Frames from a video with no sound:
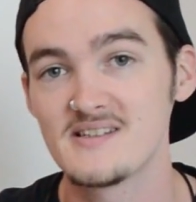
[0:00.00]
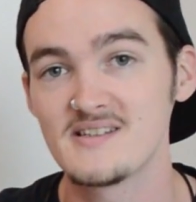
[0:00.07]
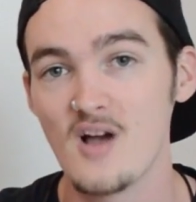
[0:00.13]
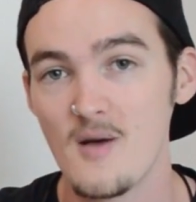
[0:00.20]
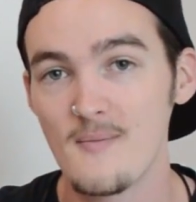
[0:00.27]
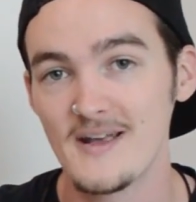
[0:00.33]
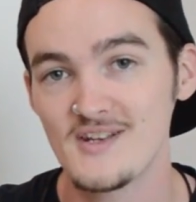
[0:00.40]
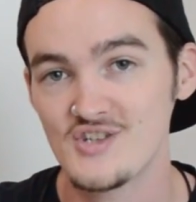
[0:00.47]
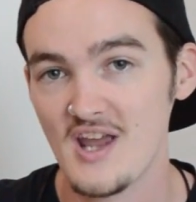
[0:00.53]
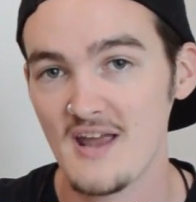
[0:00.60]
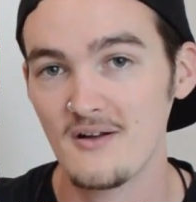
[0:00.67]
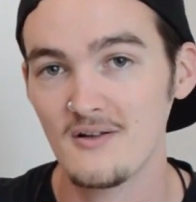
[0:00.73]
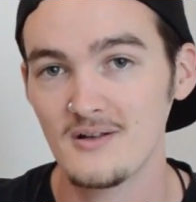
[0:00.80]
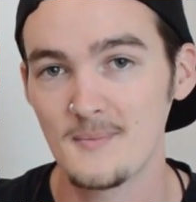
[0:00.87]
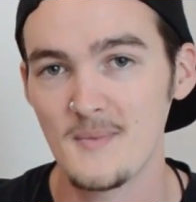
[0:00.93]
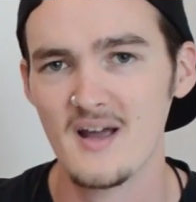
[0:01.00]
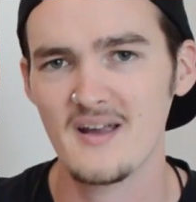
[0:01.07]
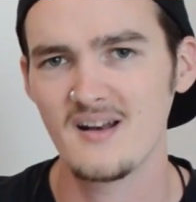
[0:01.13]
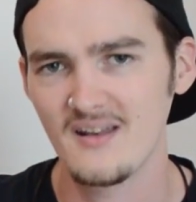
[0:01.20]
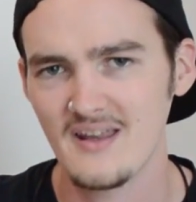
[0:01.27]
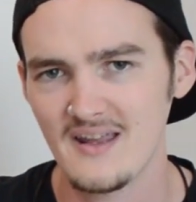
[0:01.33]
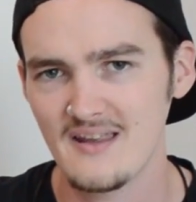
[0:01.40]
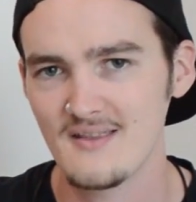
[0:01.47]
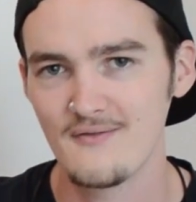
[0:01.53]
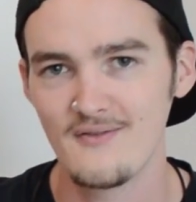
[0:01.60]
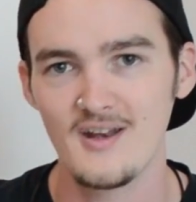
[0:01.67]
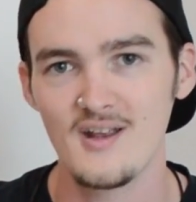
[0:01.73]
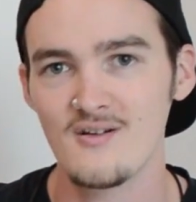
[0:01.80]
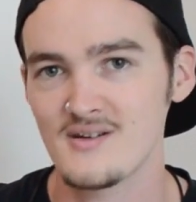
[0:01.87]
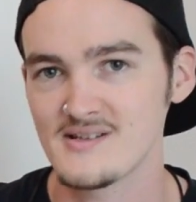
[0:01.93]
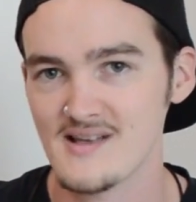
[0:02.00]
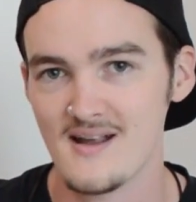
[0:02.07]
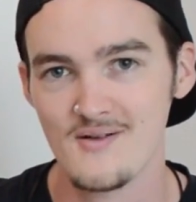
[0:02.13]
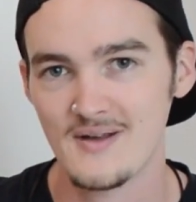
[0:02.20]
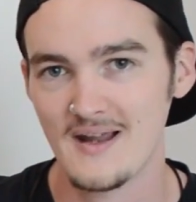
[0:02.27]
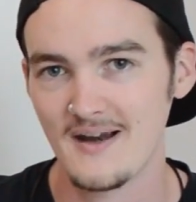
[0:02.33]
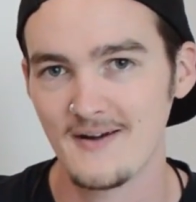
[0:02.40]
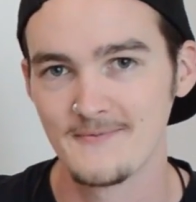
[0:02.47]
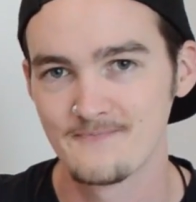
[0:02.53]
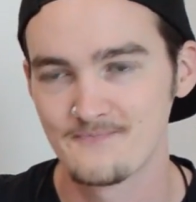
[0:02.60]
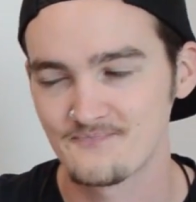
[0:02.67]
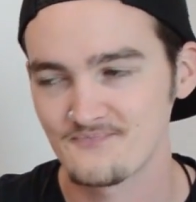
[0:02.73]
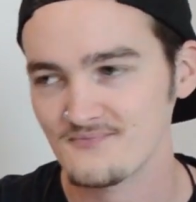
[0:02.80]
It's on my channel. I'm not going to link it in the video because I don't care.